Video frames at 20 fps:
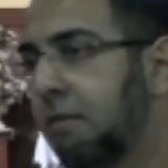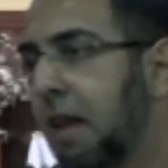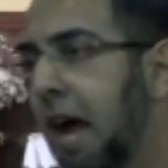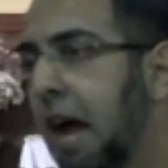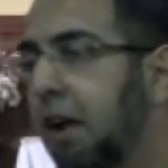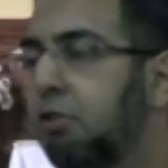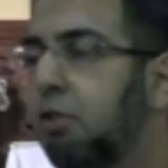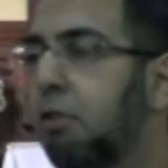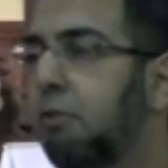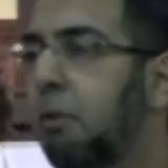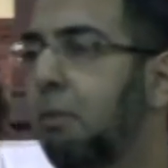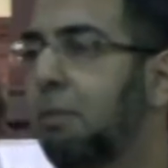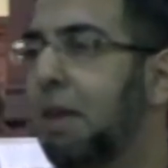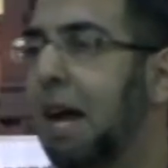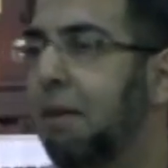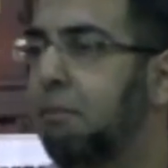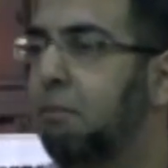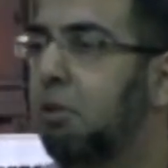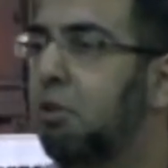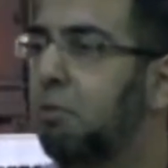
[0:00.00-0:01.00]
And so from
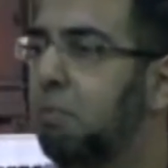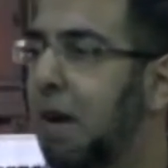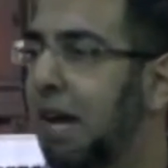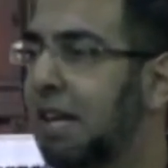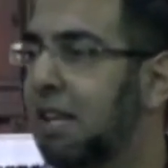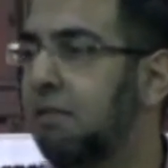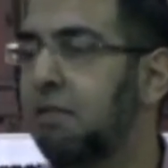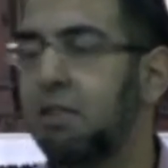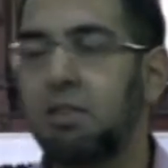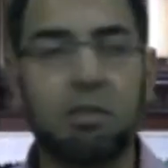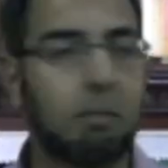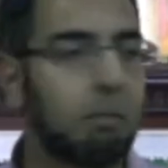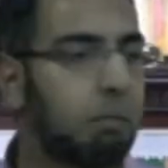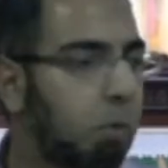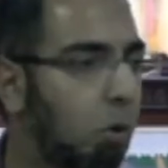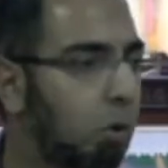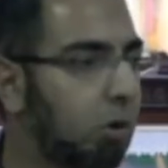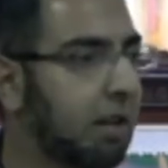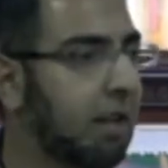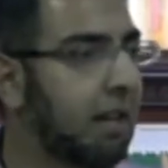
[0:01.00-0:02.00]
that perspective, it's
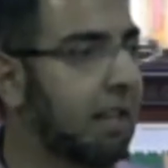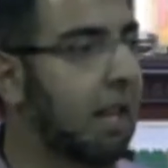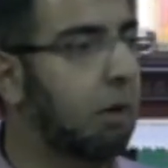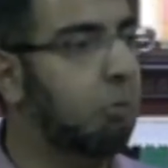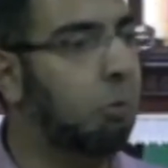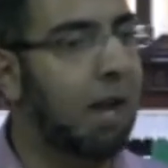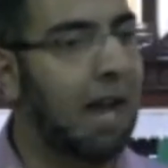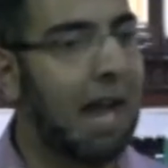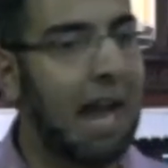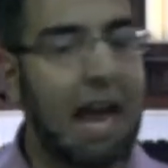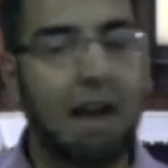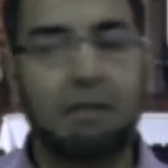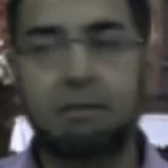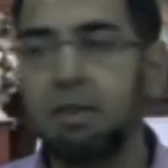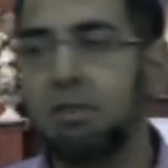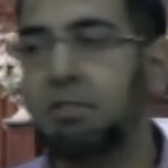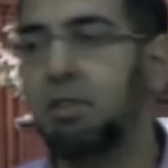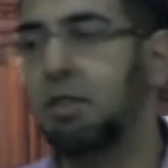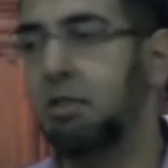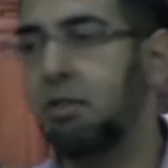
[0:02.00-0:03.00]
important that we have
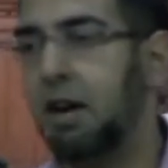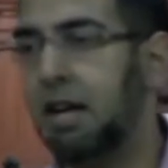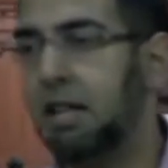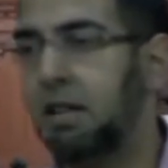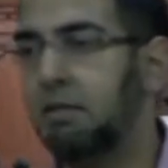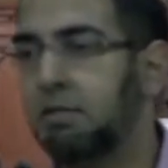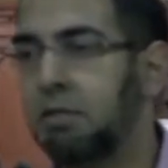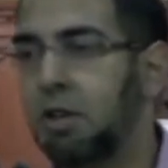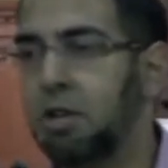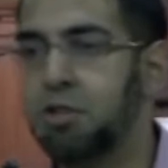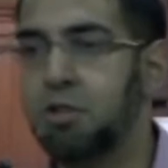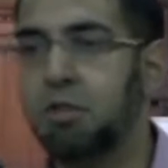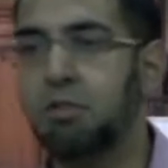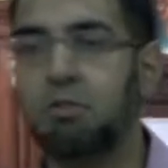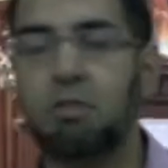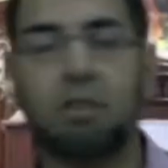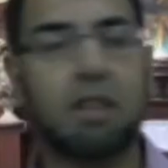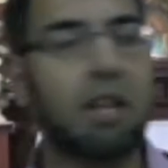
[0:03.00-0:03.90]
these interactive sessions so